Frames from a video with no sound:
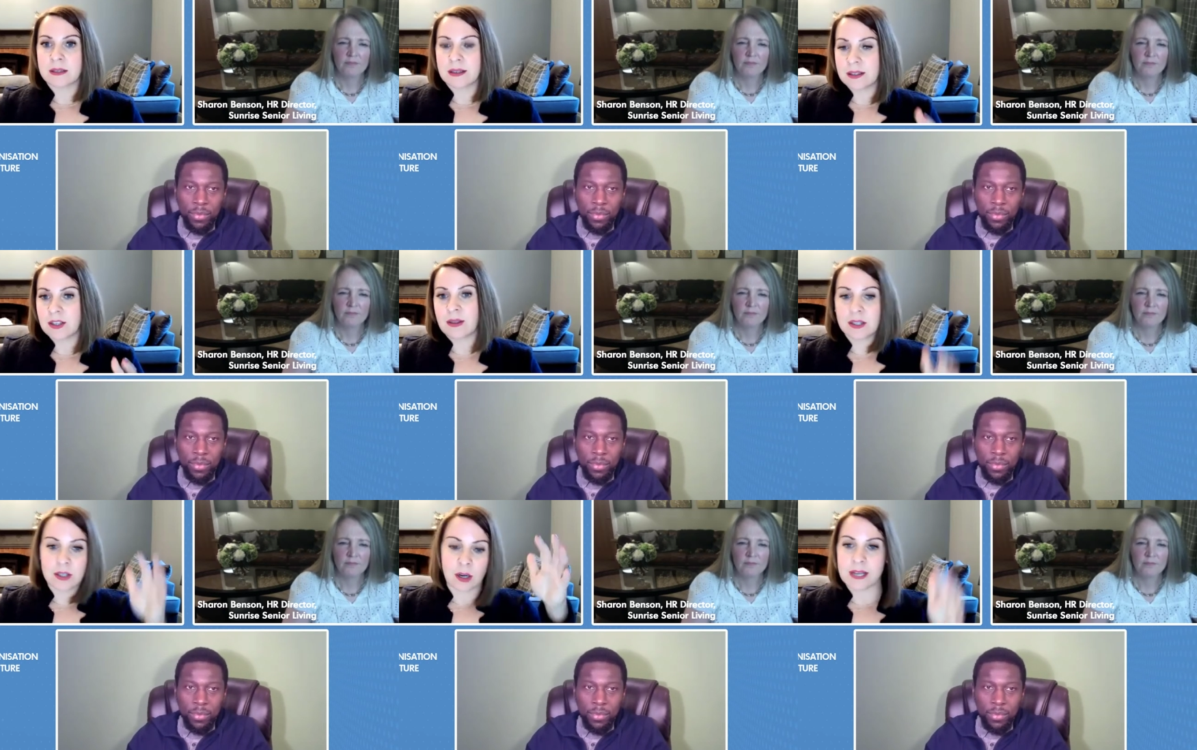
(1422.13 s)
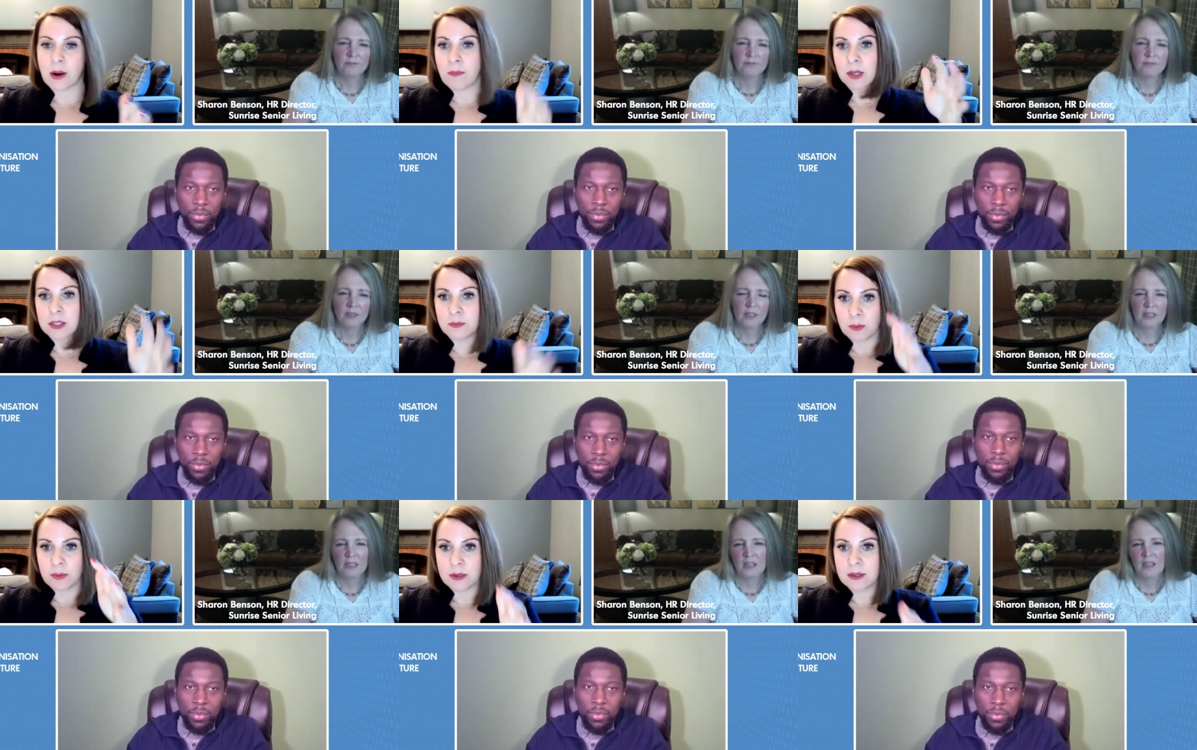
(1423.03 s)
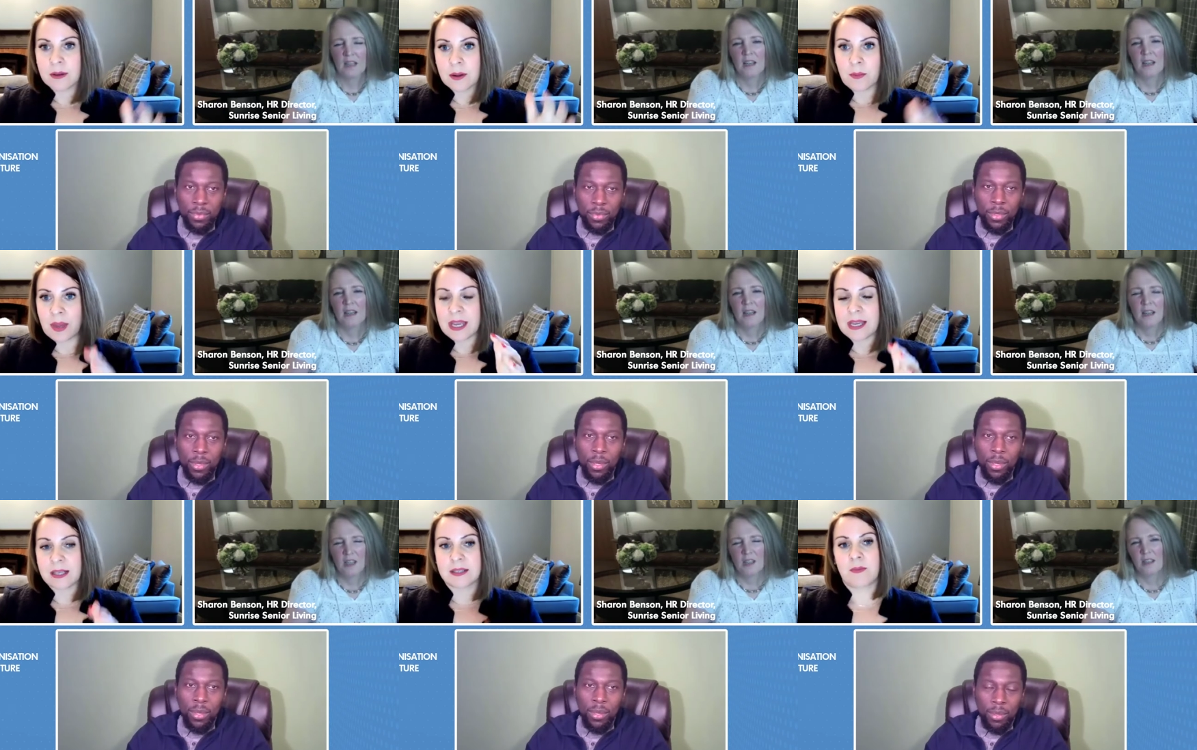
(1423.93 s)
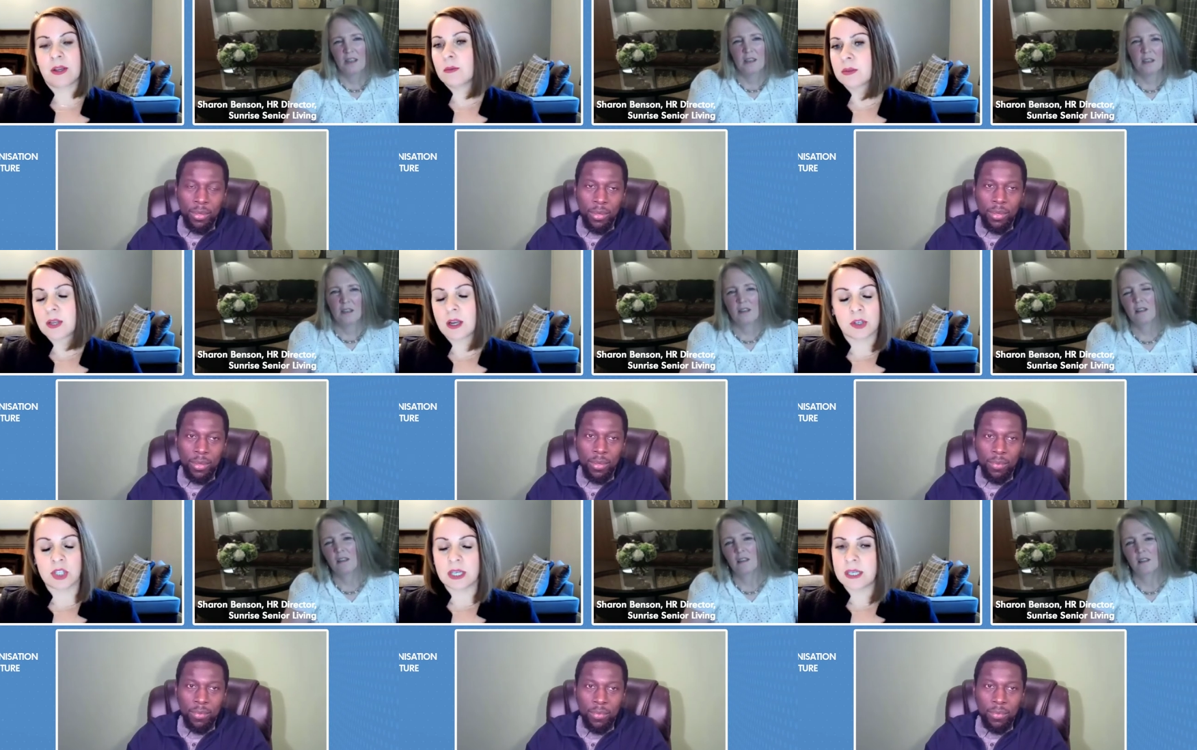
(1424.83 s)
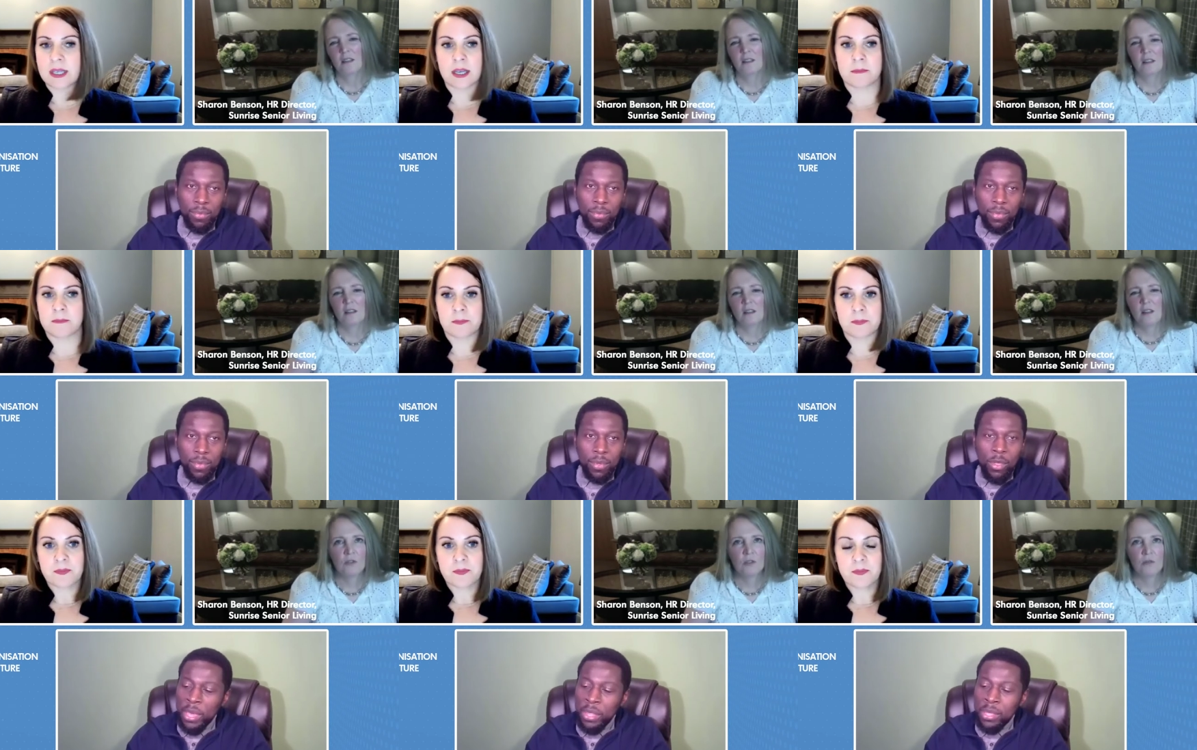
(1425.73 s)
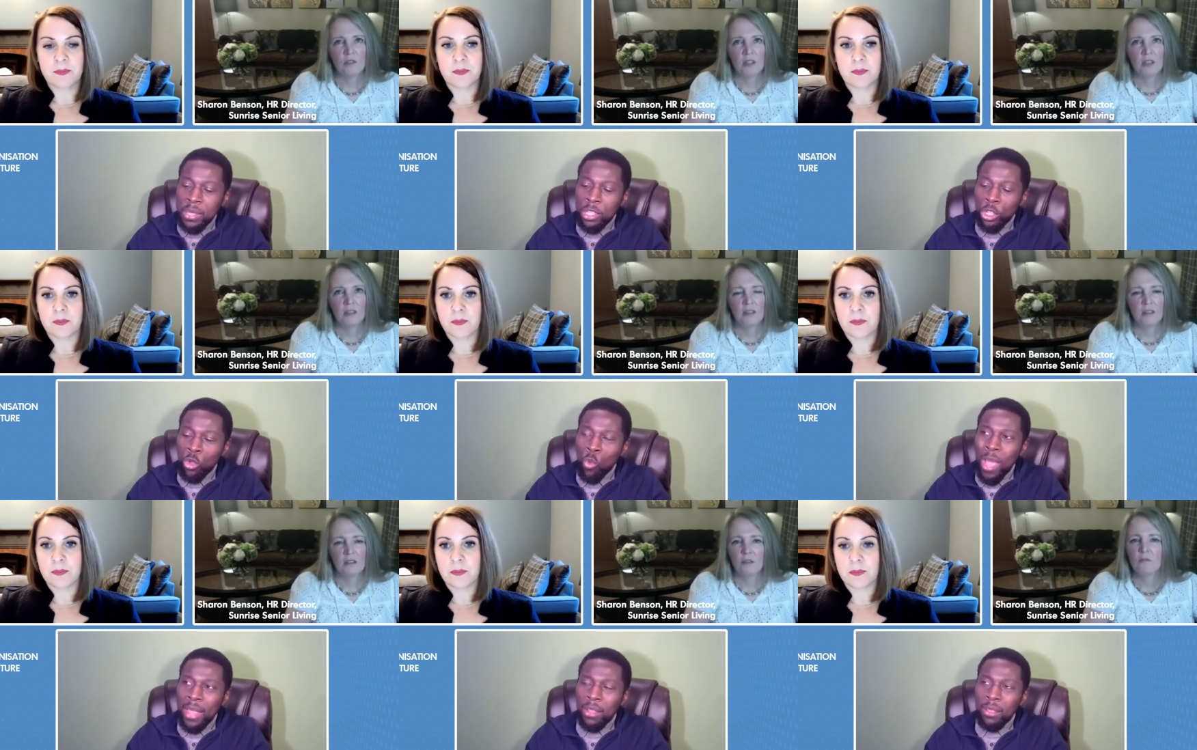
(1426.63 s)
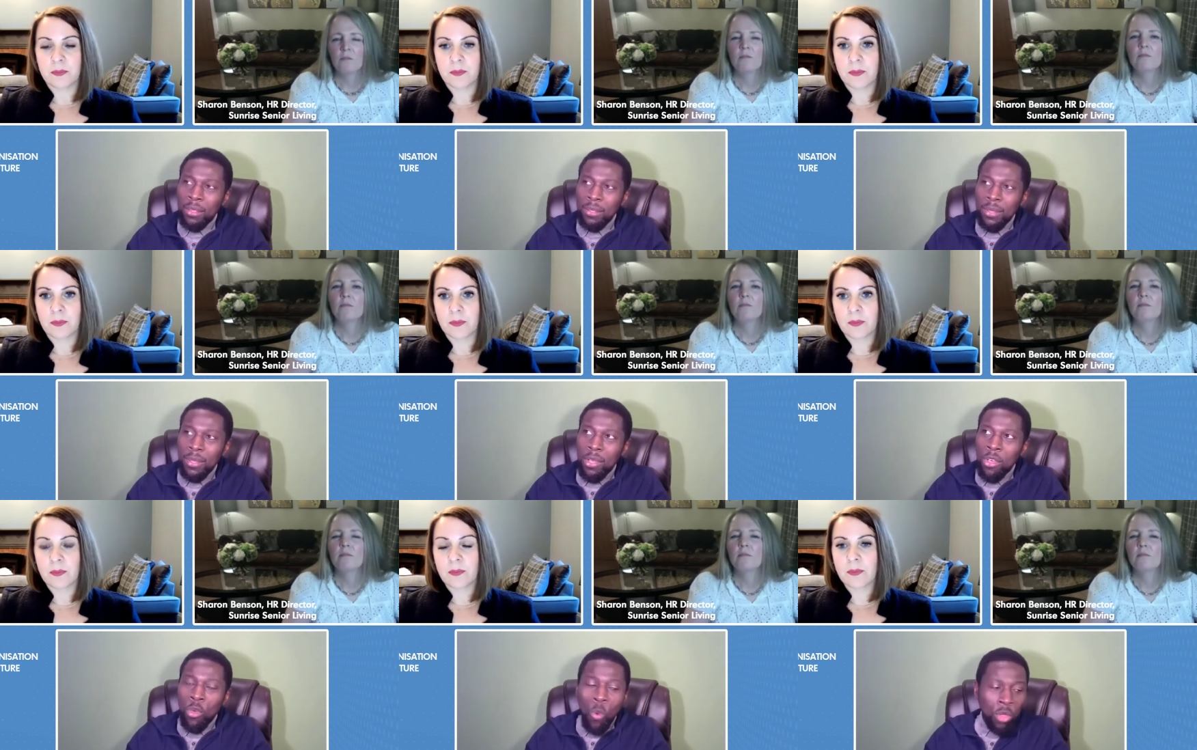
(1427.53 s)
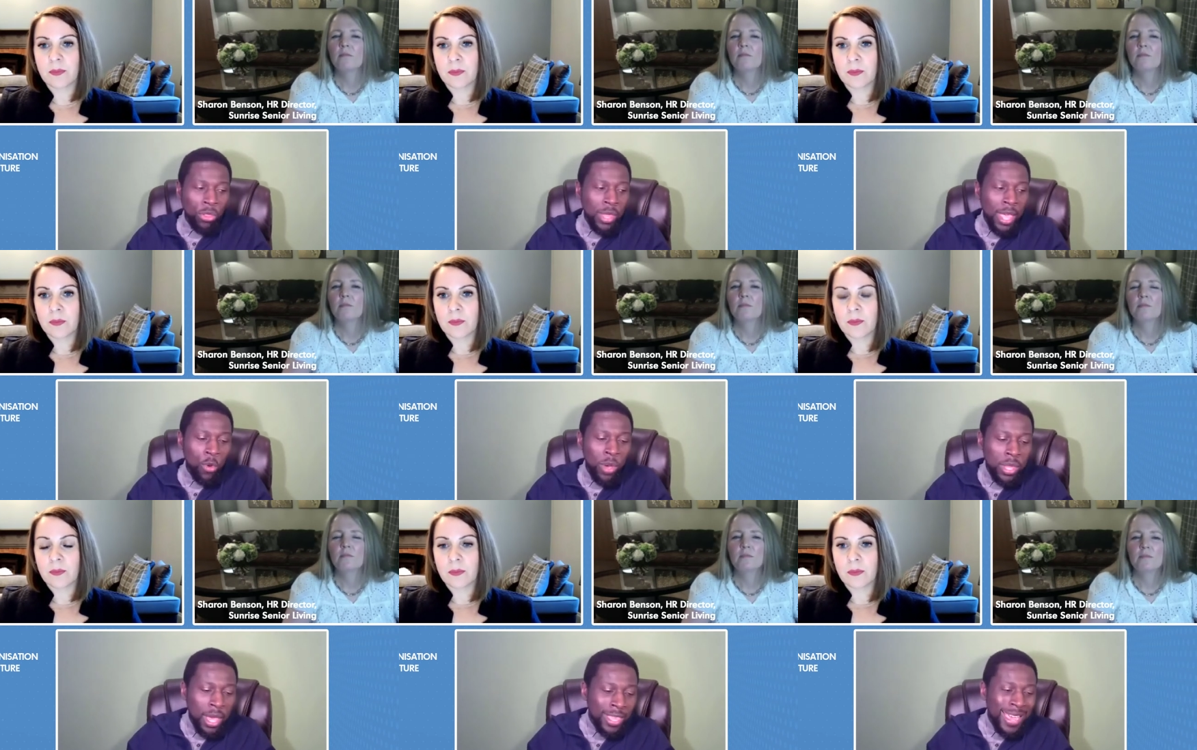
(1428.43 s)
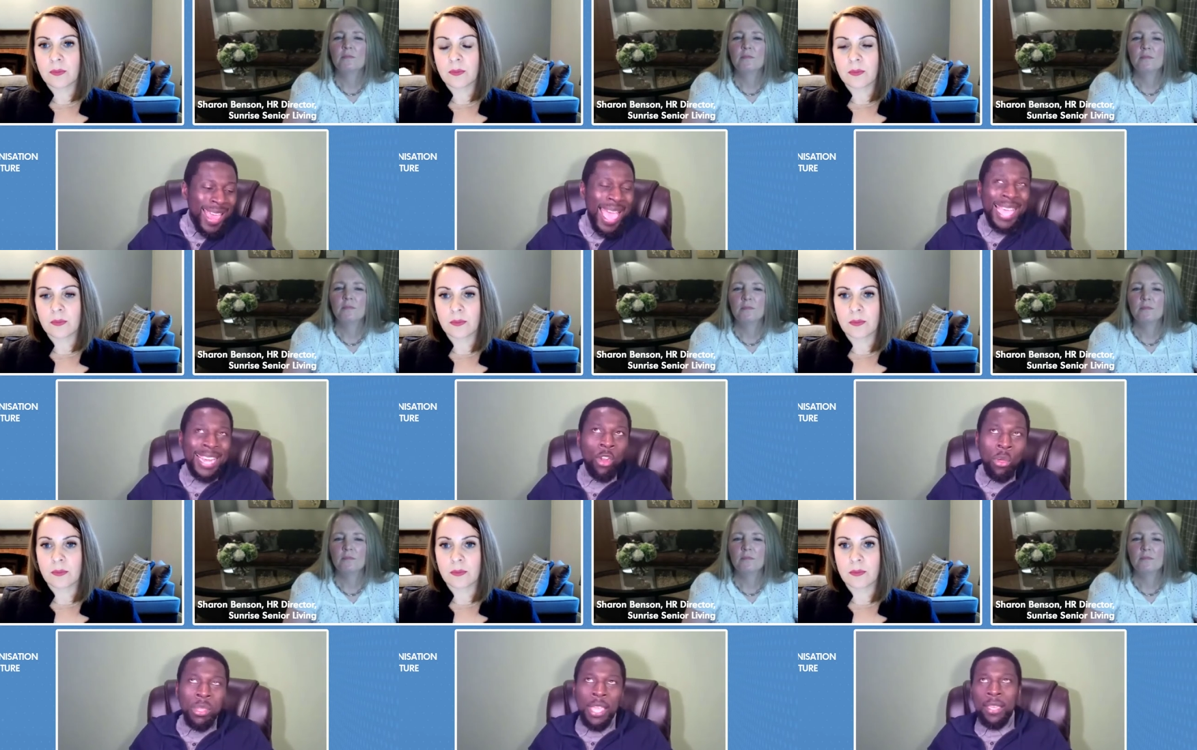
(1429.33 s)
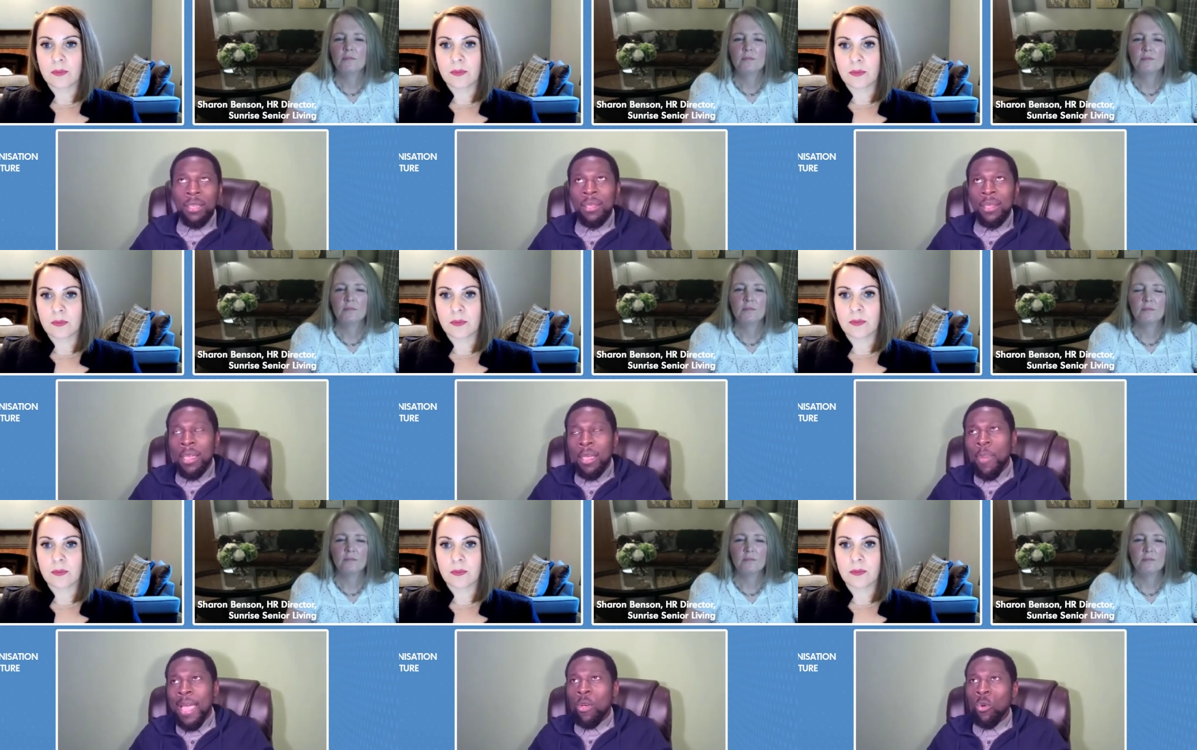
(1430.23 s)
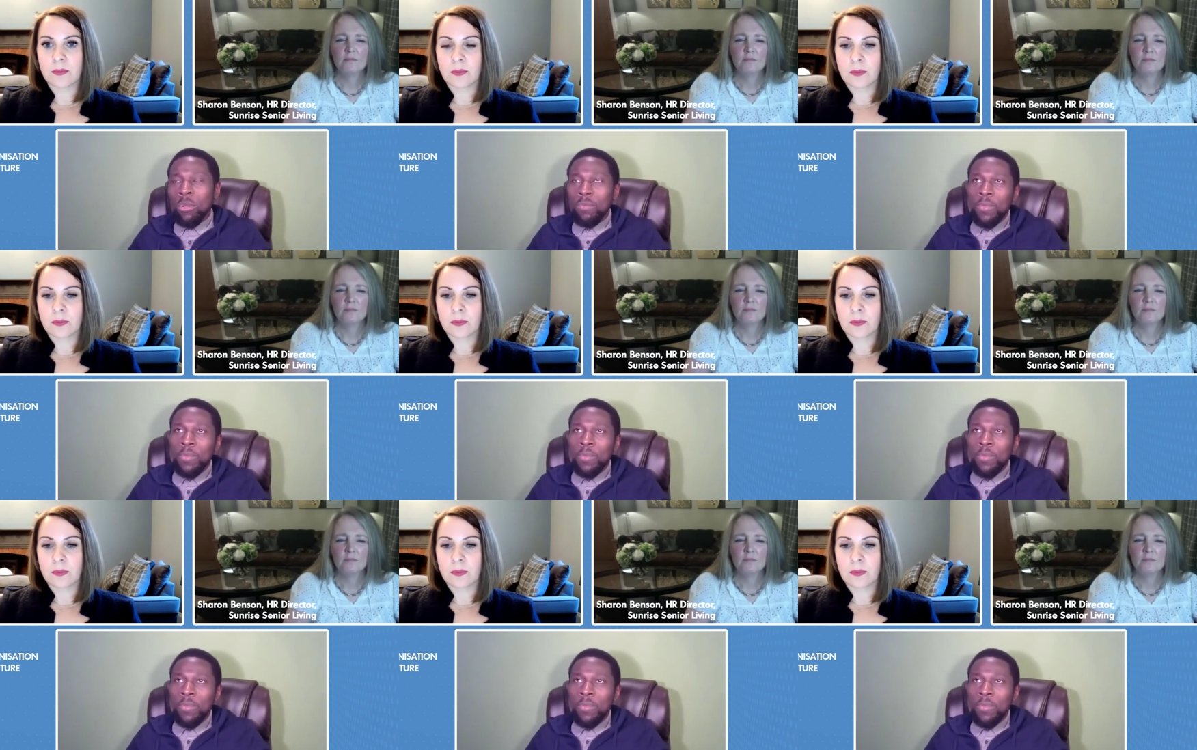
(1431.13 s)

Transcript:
Speaker 1: you know, the top down, bottom up piece becomes so much easier.
Speaker 2: To do well are the ones I always say that are agnostic about